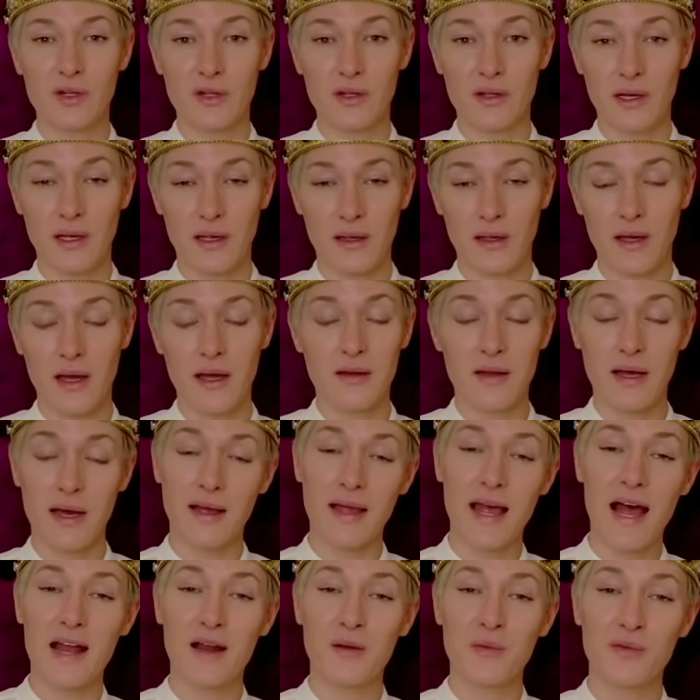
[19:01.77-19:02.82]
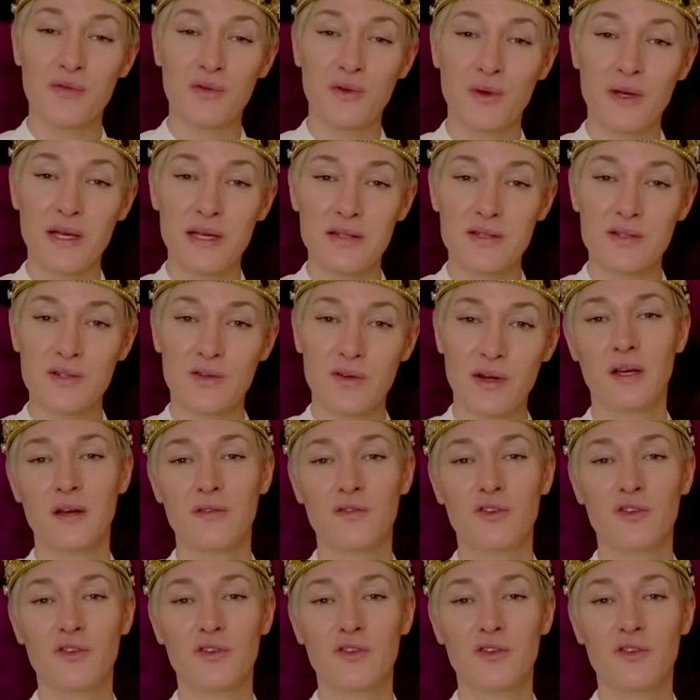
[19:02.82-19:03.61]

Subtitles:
at that gallop through history